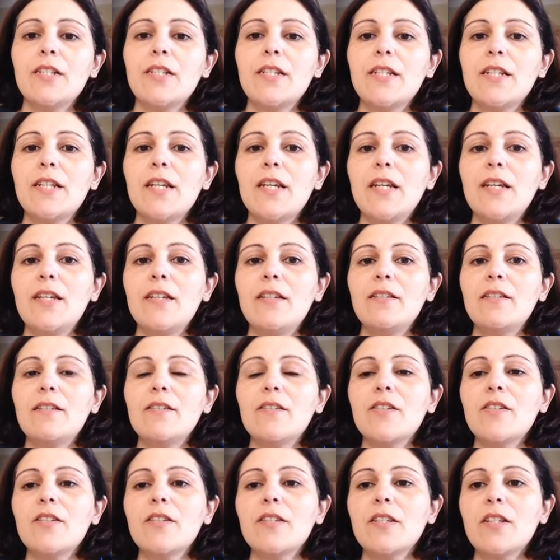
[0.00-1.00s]
Today is
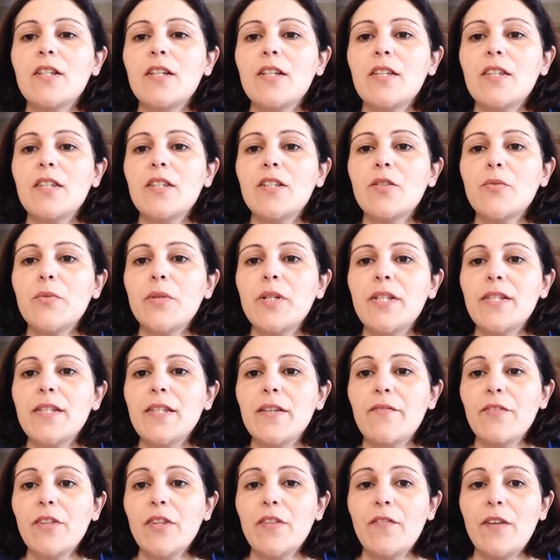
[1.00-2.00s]
Thursday the
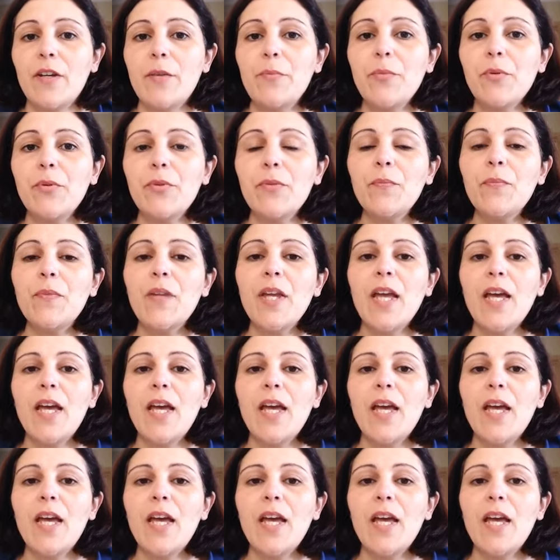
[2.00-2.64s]
27th of April